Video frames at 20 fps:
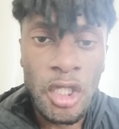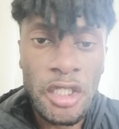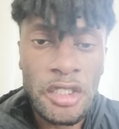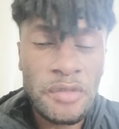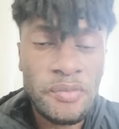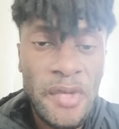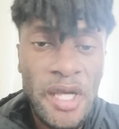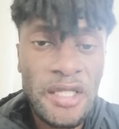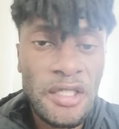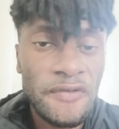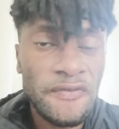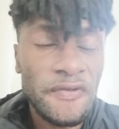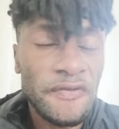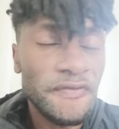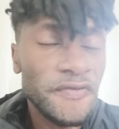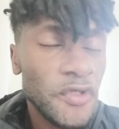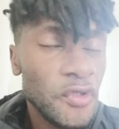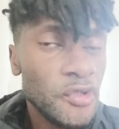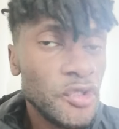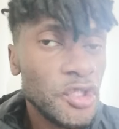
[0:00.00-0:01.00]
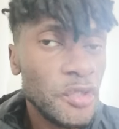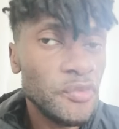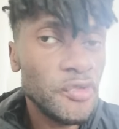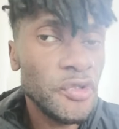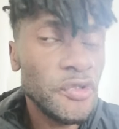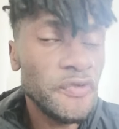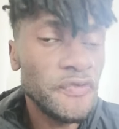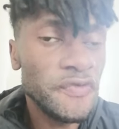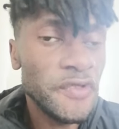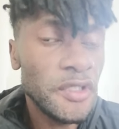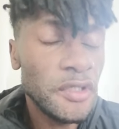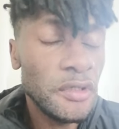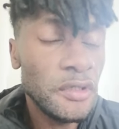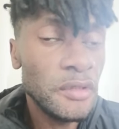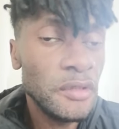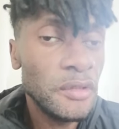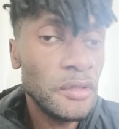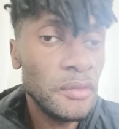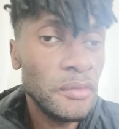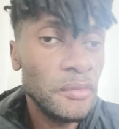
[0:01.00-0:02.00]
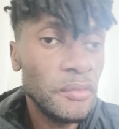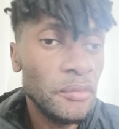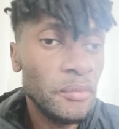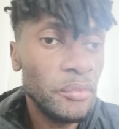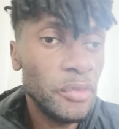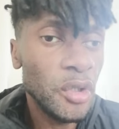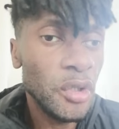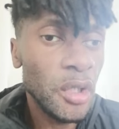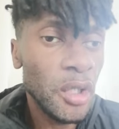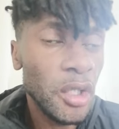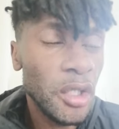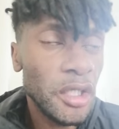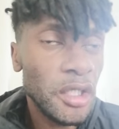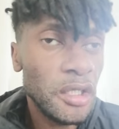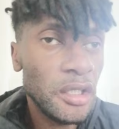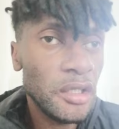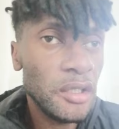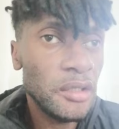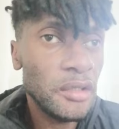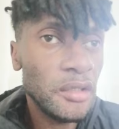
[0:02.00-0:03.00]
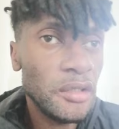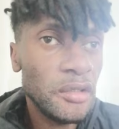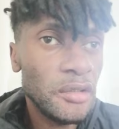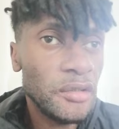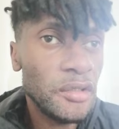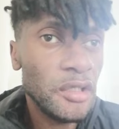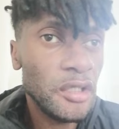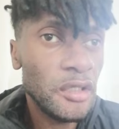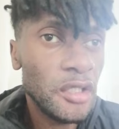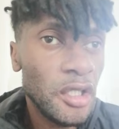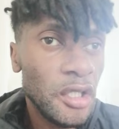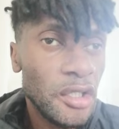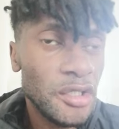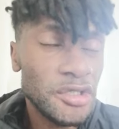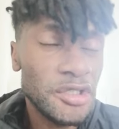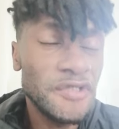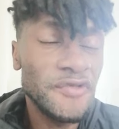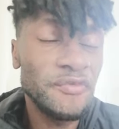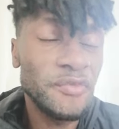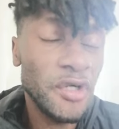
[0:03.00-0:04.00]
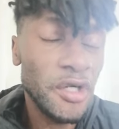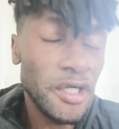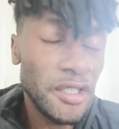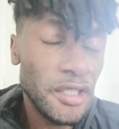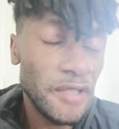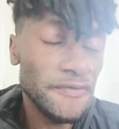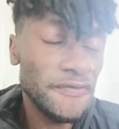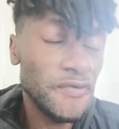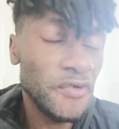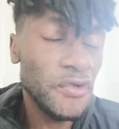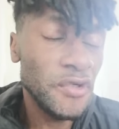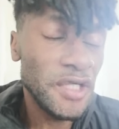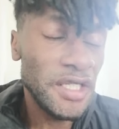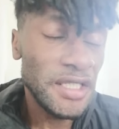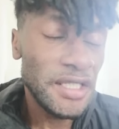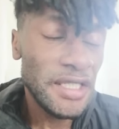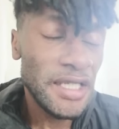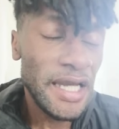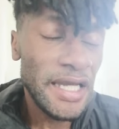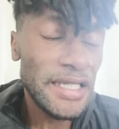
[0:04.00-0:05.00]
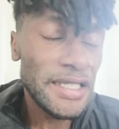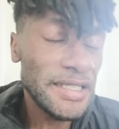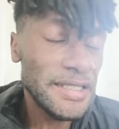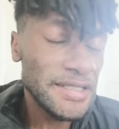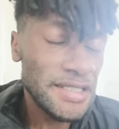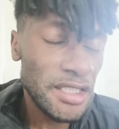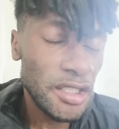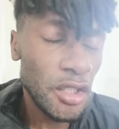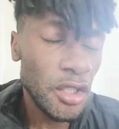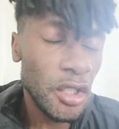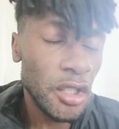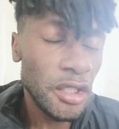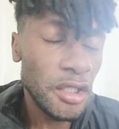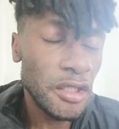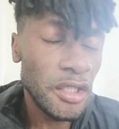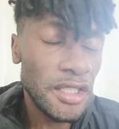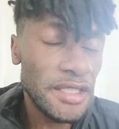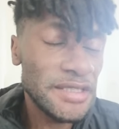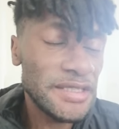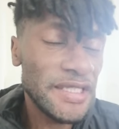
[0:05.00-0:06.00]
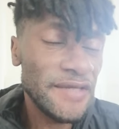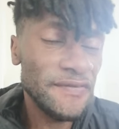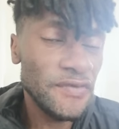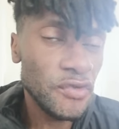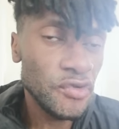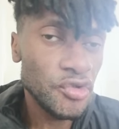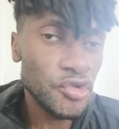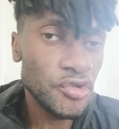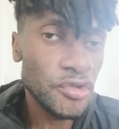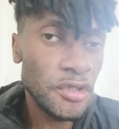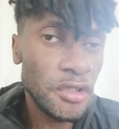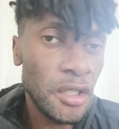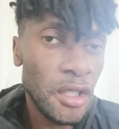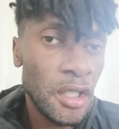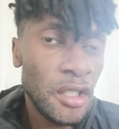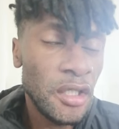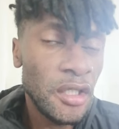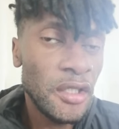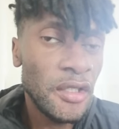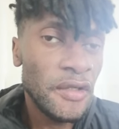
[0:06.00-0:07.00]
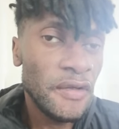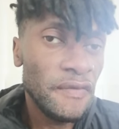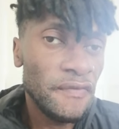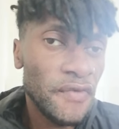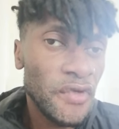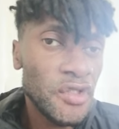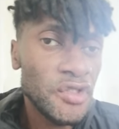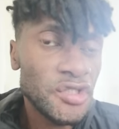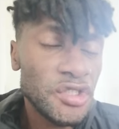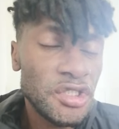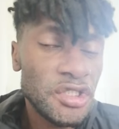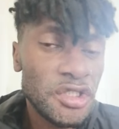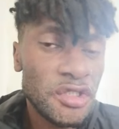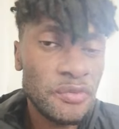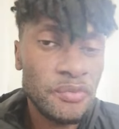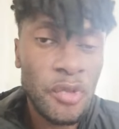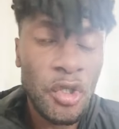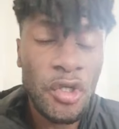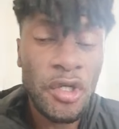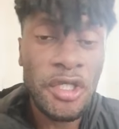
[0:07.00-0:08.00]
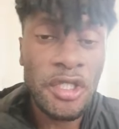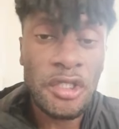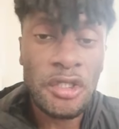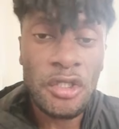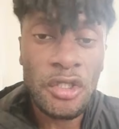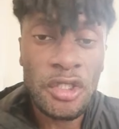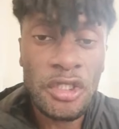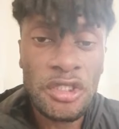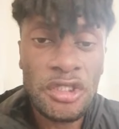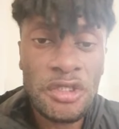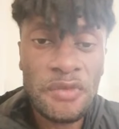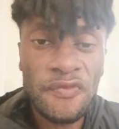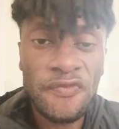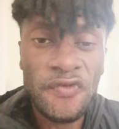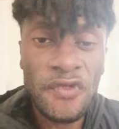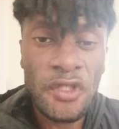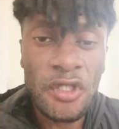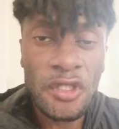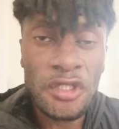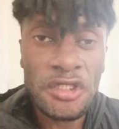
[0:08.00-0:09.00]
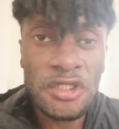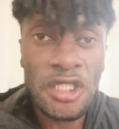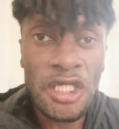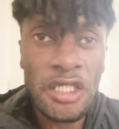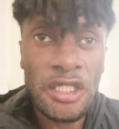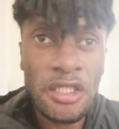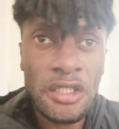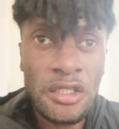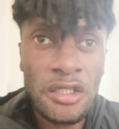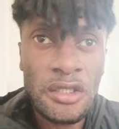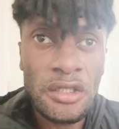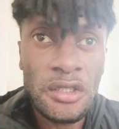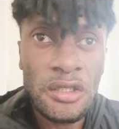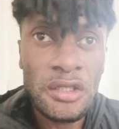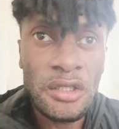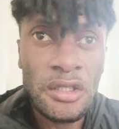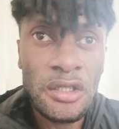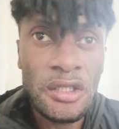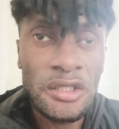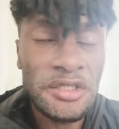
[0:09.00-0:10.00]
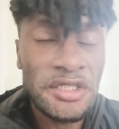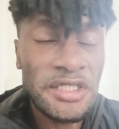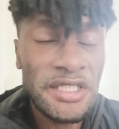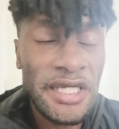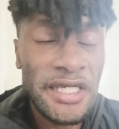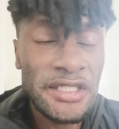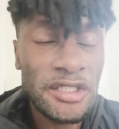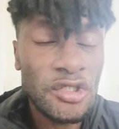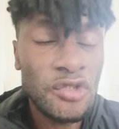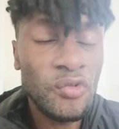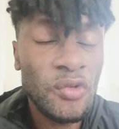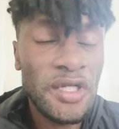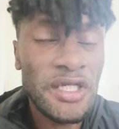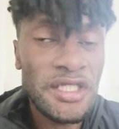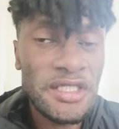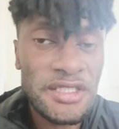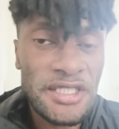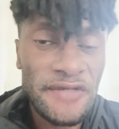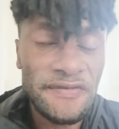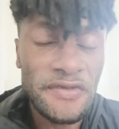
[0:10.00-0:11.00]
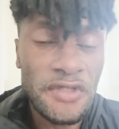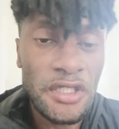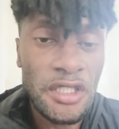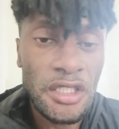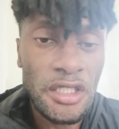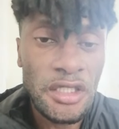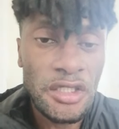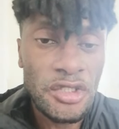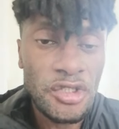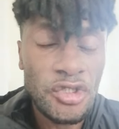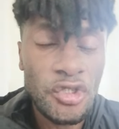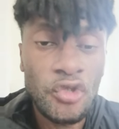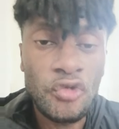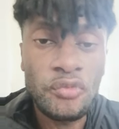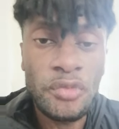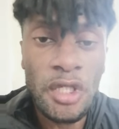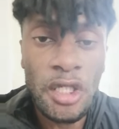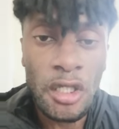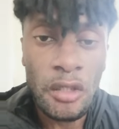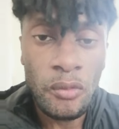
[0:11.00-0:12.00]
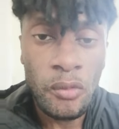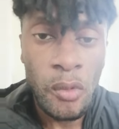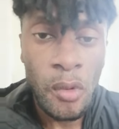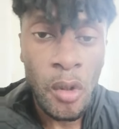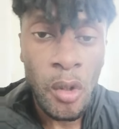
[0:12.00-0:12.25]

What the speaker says: It's mainly for future proofing, but like the cost of buying a 4080 Ti at 700 versus buying like something like say a RTX 2070 Super